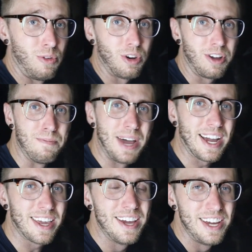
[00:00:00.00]
we'll come
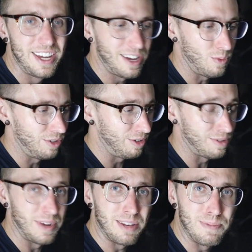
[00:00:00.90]
back and we'll do
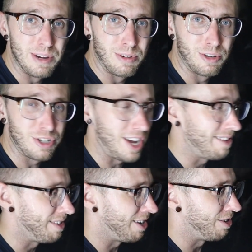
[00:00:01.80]
some nice B-roll
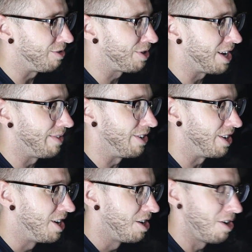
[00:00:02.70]
shots, and I'll do kind of
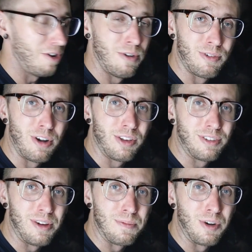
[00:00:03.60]
an overall
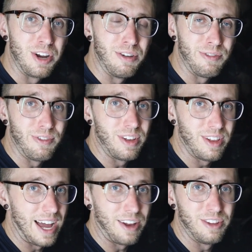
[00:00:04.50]
summary of
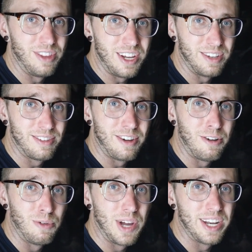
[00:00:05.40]
how the
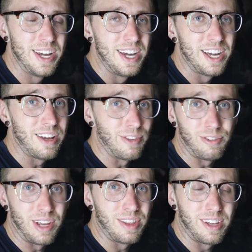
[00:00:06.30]
install went, and if
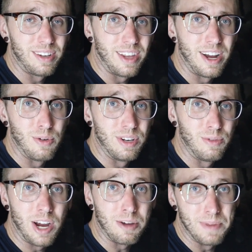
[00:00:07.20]
there's anything that I would
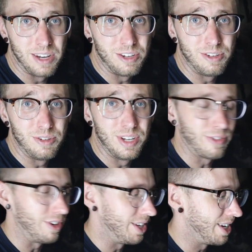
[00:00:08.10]
recommend you do
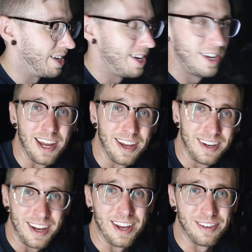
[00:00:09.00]
differently.
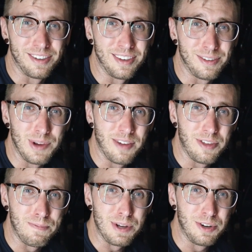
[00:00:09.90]
And since we have
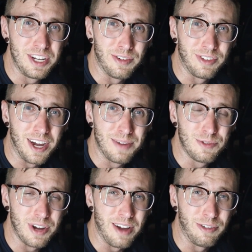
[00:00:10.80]
the beauty of time
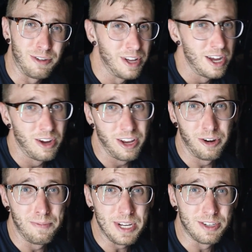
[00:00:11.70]
travel,
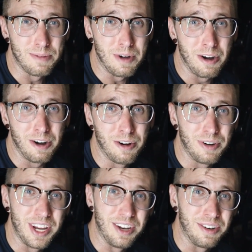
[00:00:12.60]
it'll be tomorrow
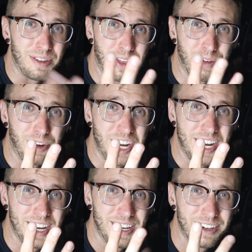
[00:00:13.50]
in
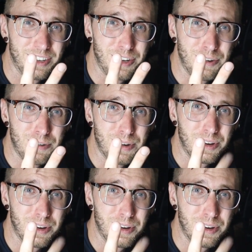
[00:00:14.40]
3, 2,